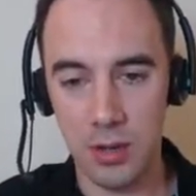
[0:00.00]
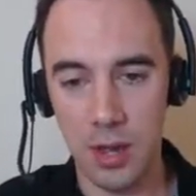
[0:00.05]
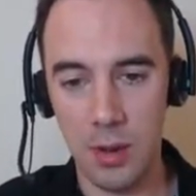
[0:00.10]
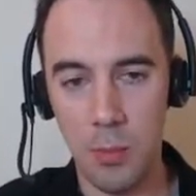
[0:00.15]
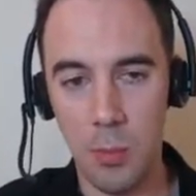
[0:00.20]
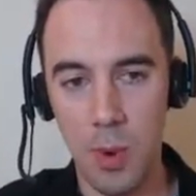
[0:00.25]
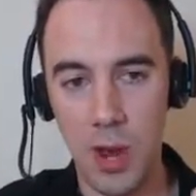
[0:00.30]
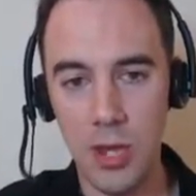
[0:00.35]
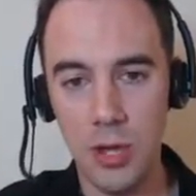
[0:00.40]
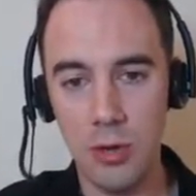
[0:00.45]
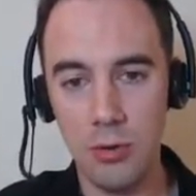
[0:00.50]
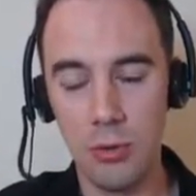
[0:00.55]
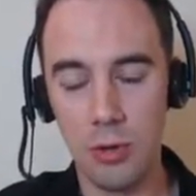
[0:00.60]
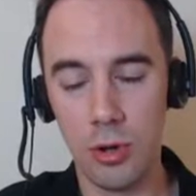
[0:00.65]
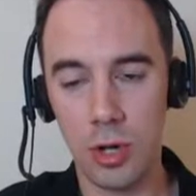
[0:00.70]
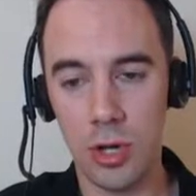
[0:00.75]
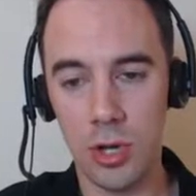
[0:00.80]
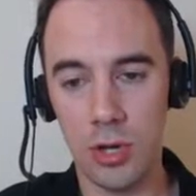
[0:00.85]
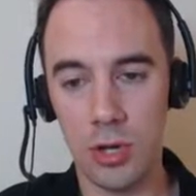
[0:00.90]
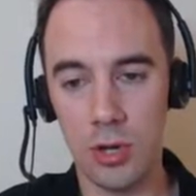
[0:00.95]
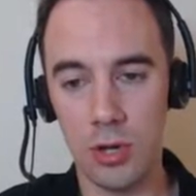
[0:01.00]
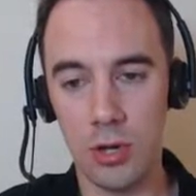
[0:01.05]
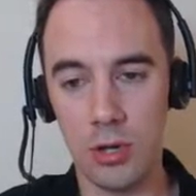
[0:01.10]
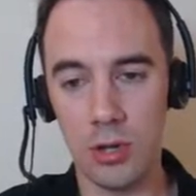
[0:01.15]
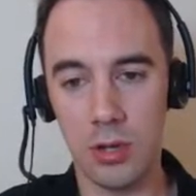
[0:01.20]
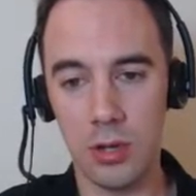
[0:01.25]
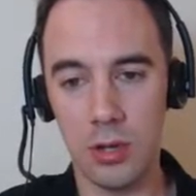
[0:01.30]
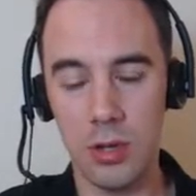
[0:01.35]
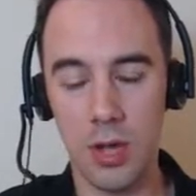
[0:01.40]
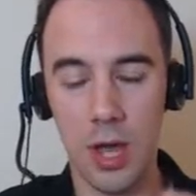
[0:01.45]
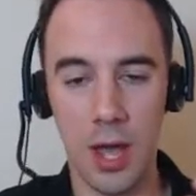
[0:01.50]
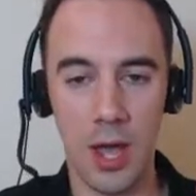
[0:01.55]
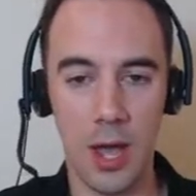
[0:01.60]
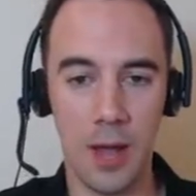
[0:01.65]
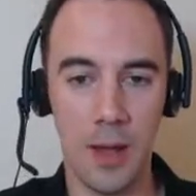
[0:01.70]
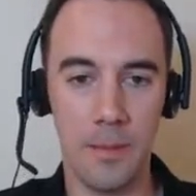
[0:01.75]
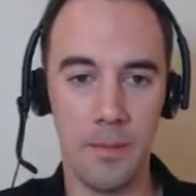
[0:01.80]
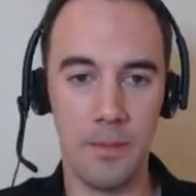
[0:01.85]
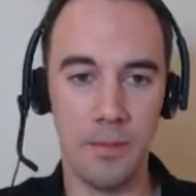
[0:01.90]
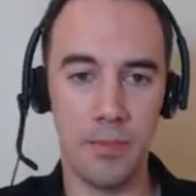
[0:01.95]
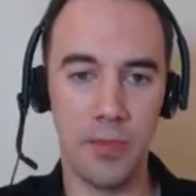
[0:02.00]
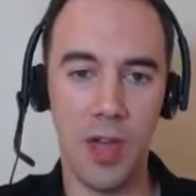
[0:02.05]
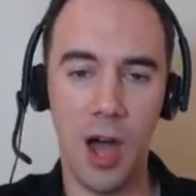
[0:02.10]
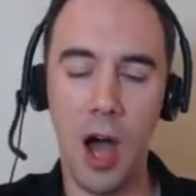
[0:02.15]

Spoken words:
And when you look at the